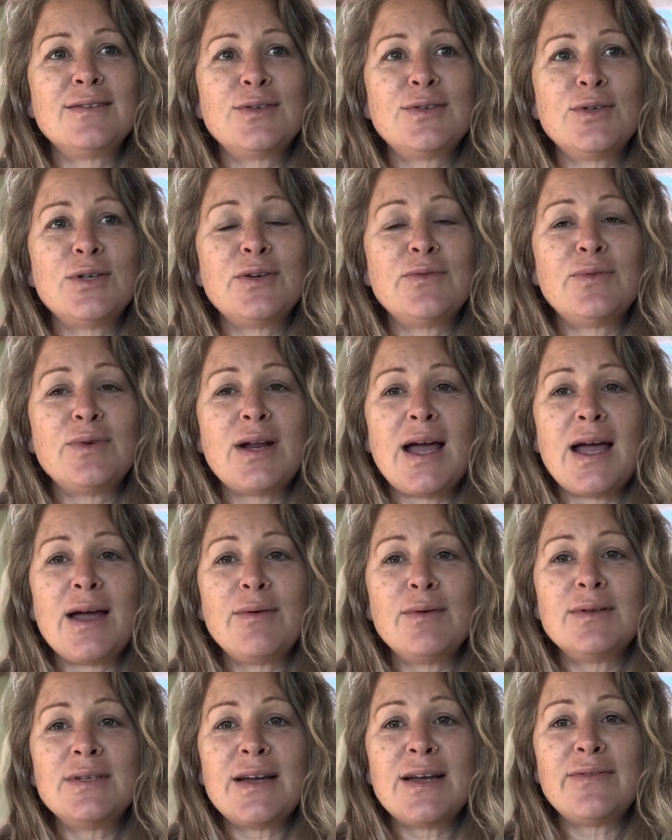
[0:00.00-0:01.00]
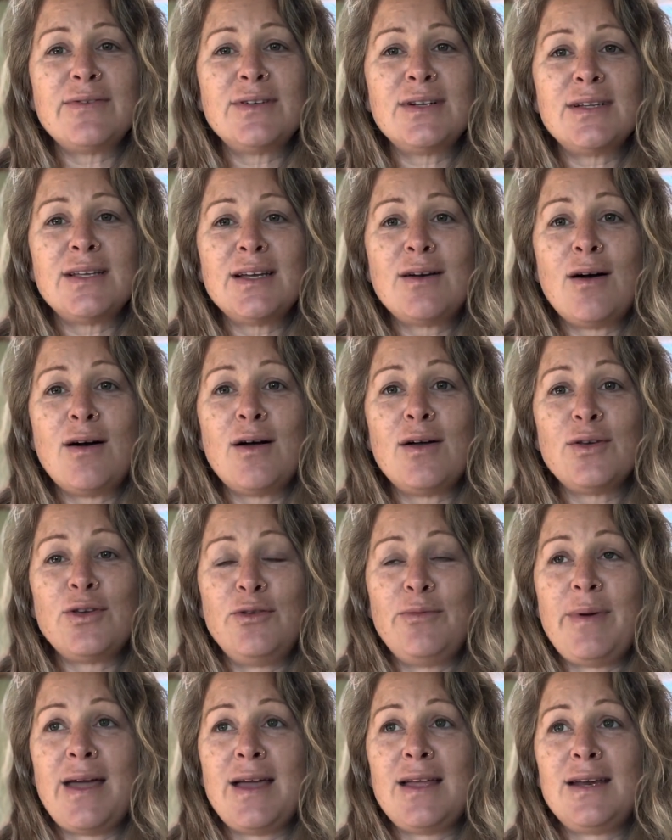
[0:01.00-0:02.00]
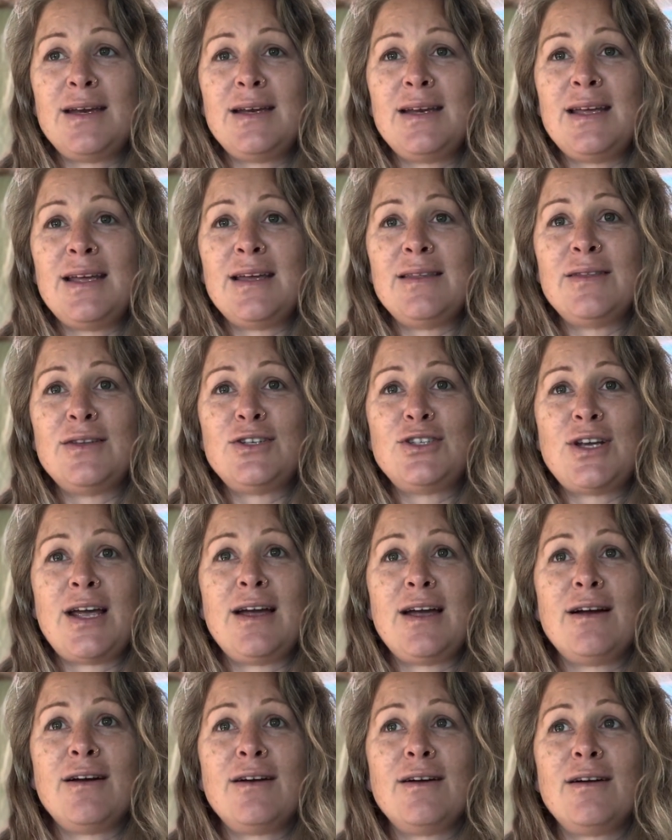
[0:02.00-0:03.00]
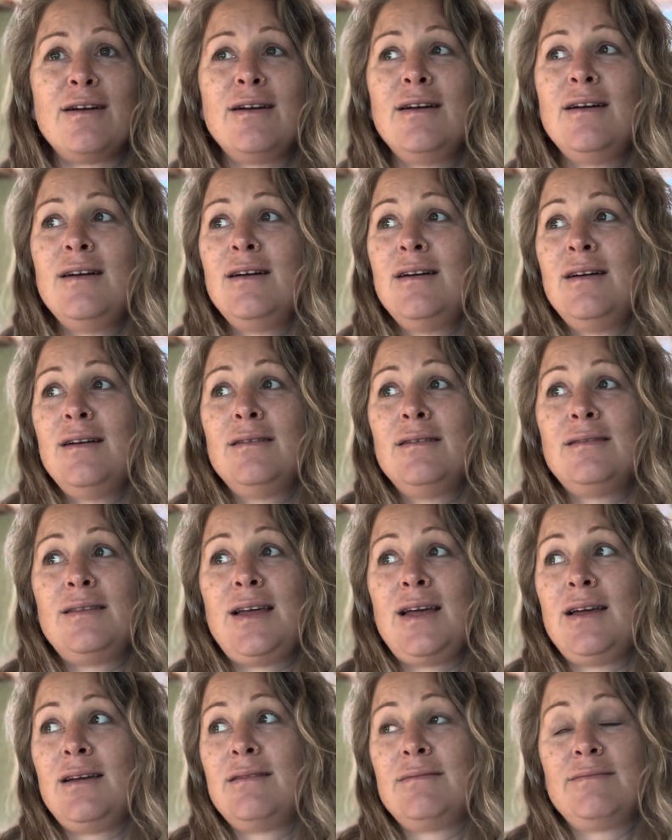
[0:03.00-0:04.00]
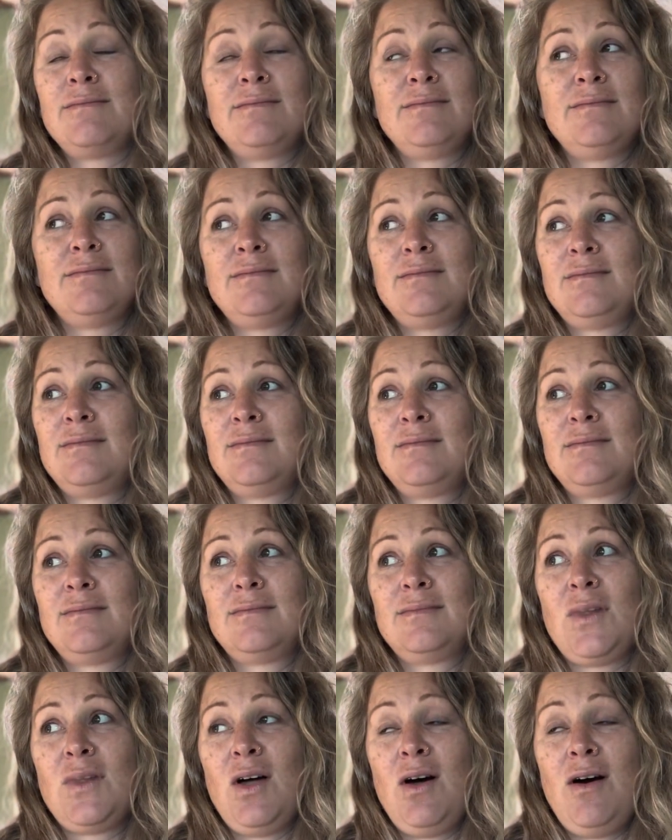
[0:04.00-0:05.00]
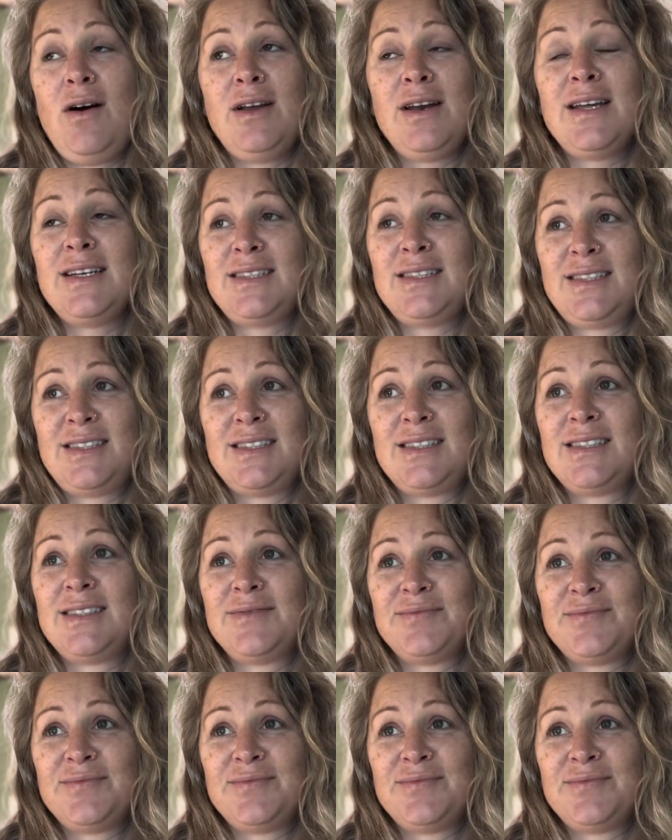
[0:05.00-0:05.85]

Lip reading: sort of what I would definitely call humanity in the chair, like honest.